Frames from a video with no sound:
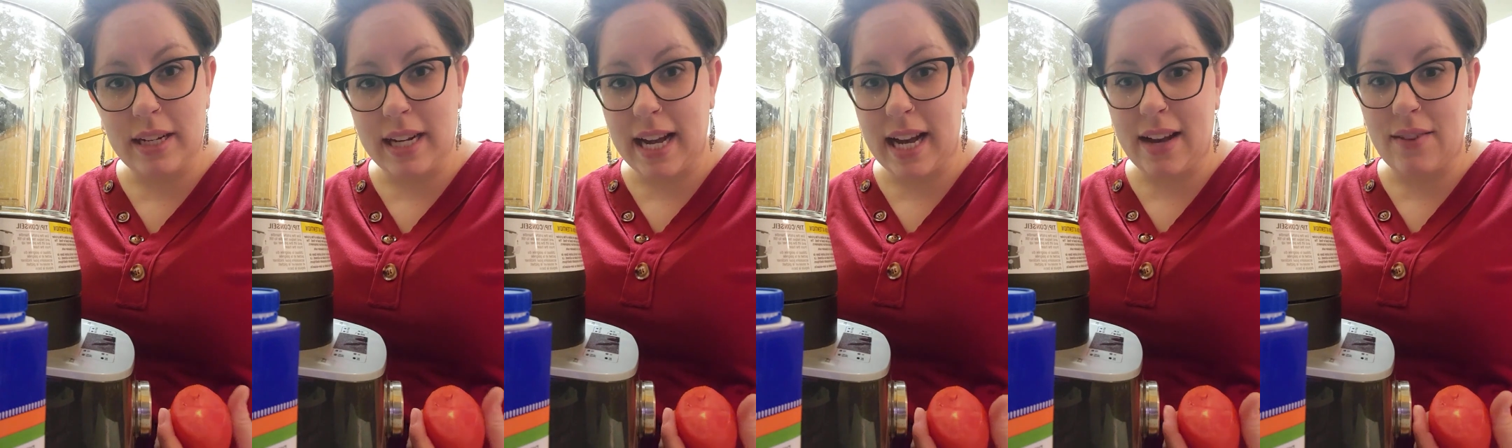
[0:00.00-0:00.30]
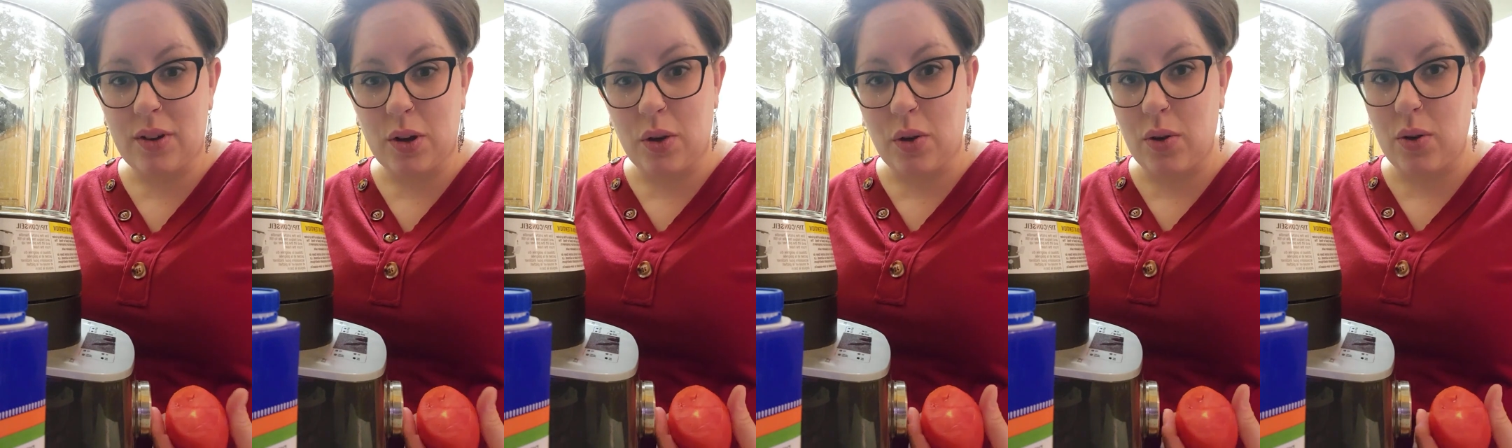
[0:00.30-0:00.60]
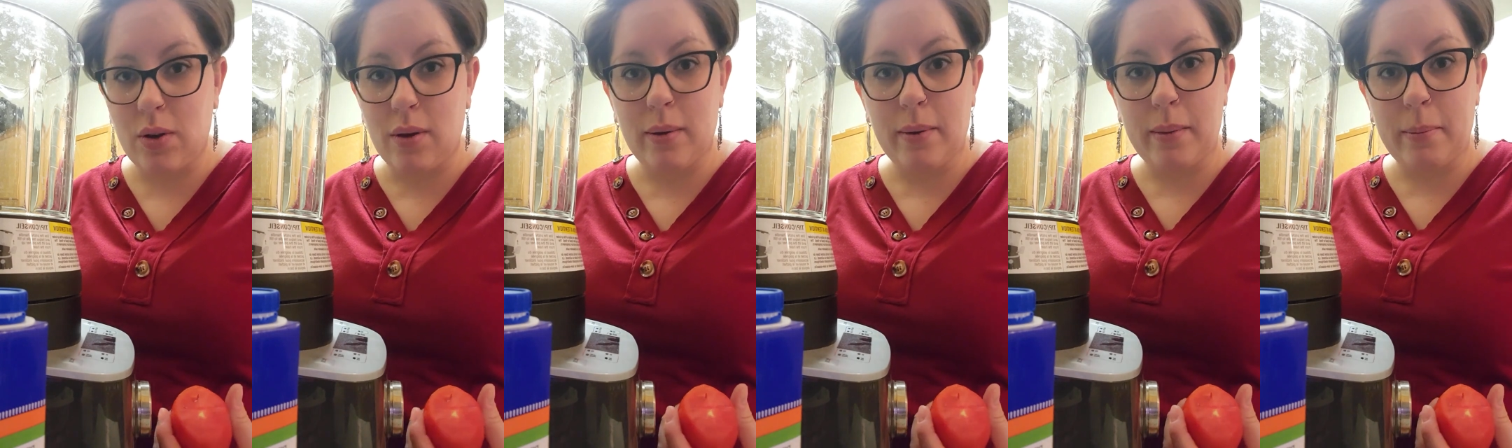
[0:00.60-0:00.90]
and have a
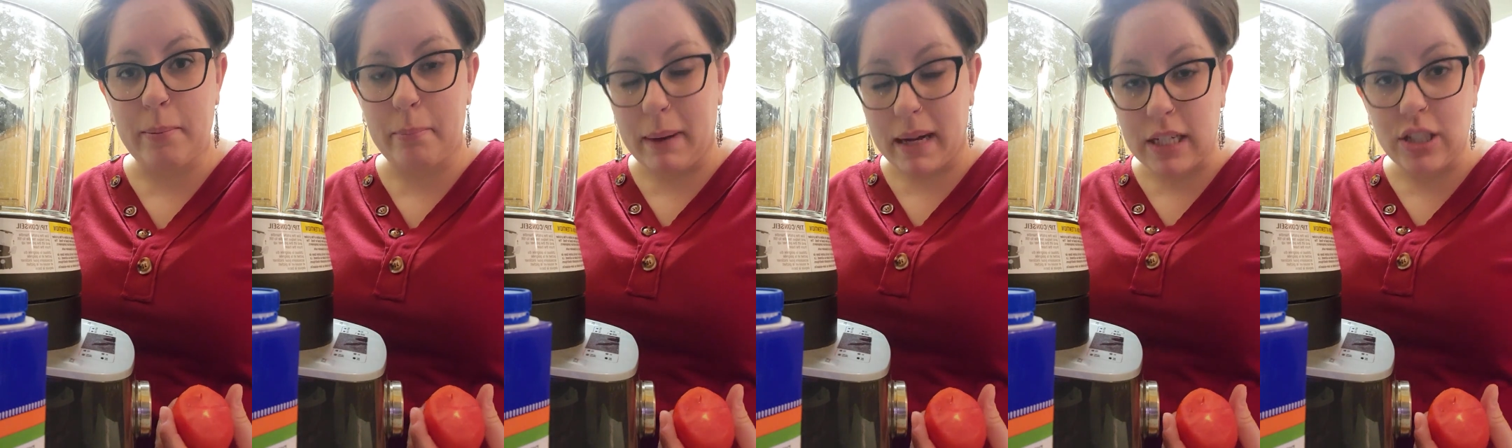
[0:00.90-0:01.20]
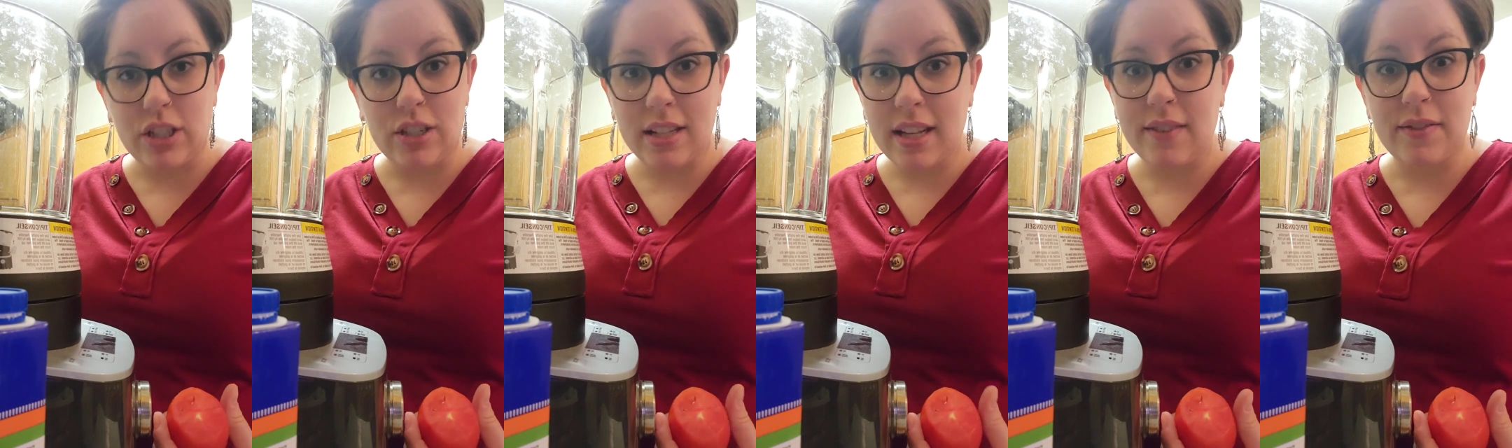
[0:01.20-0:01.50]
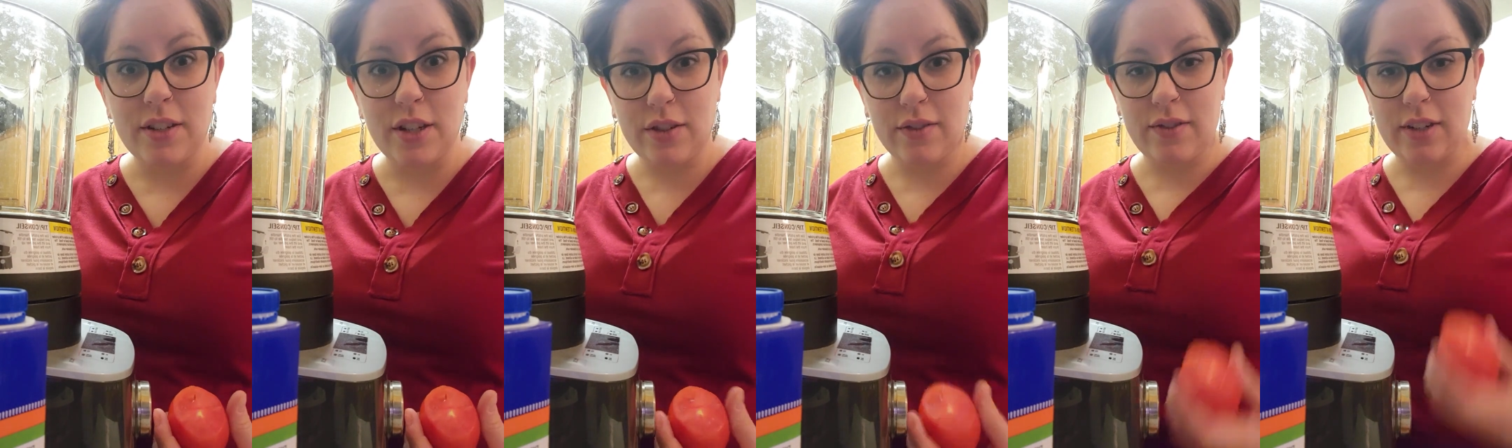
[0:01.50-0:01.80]
whole bunch
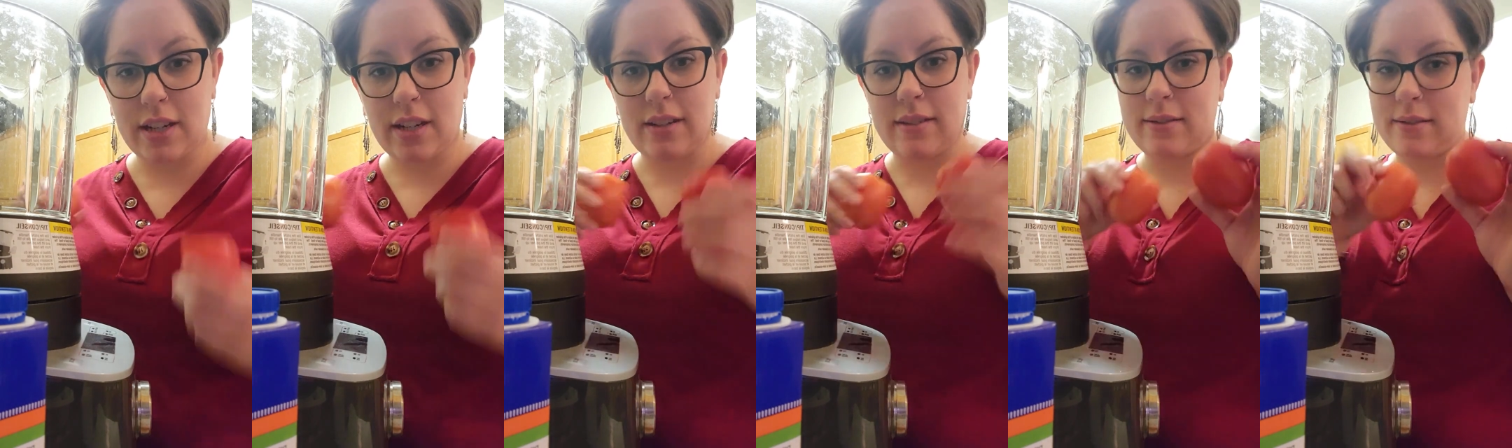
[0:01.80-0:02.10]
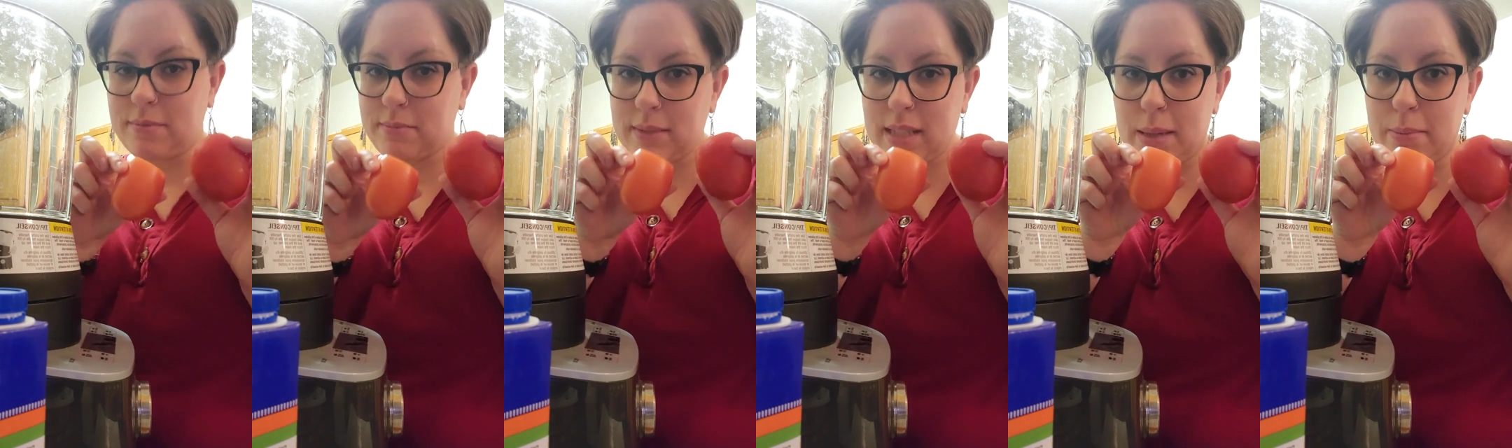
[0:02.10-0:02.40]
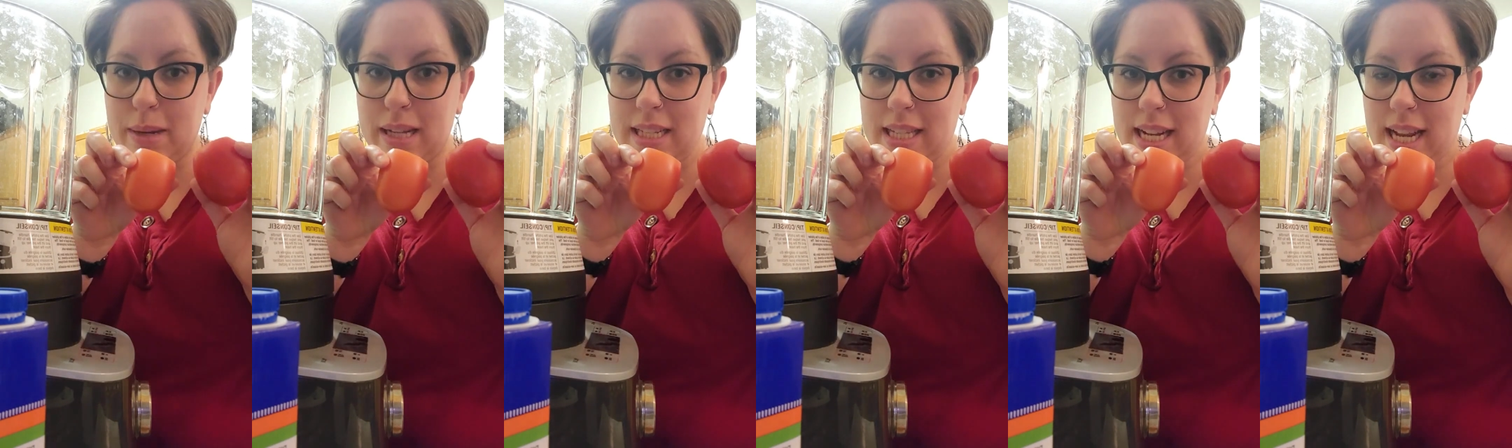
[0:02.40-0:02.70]
left over?
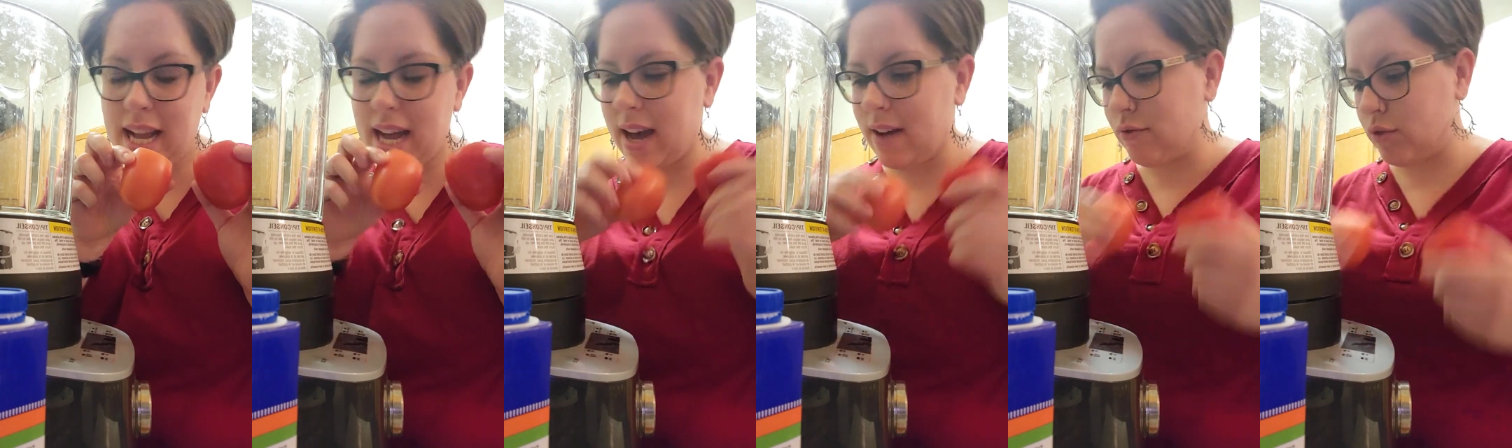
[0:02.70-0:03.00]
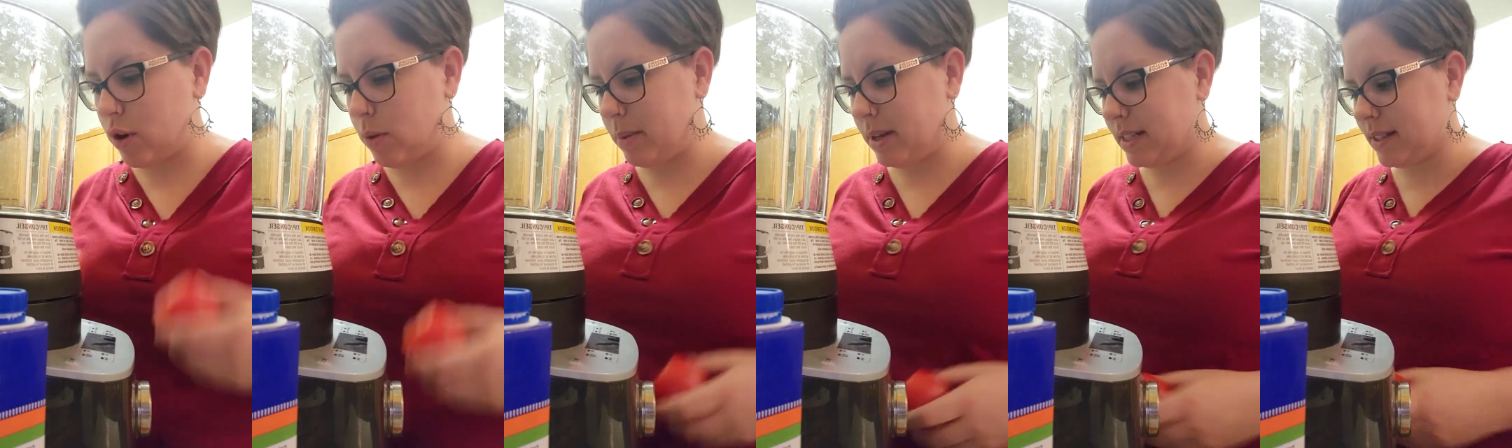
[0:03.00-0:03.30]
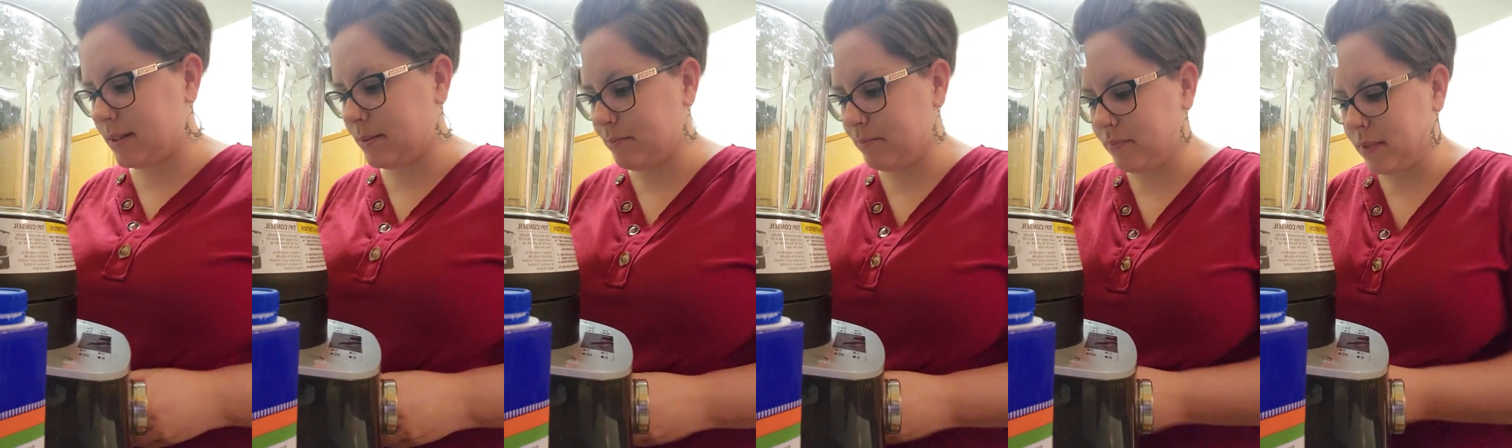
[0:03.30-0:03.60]
But today I have
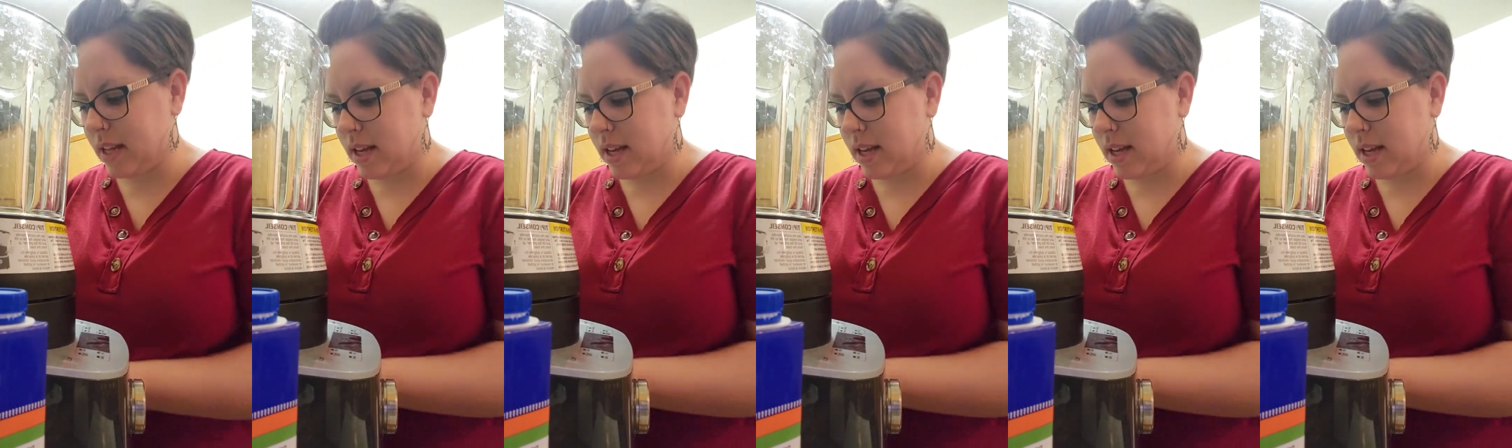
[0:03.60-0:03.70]
Romas.